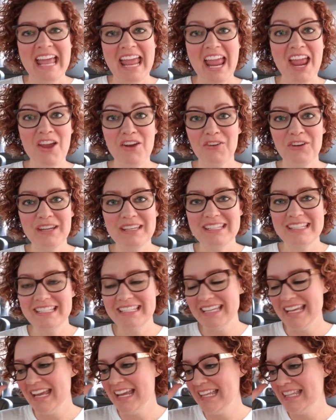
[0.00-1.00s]
errand
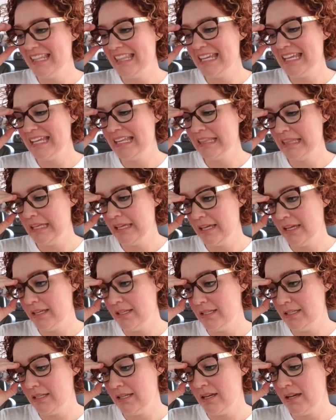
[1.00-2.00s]
and thing
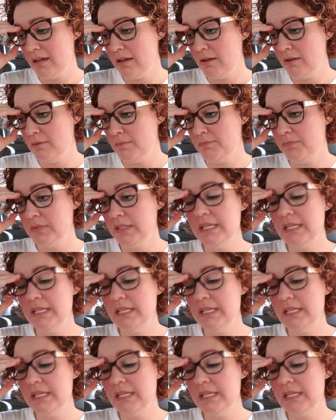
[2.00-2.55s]
that um,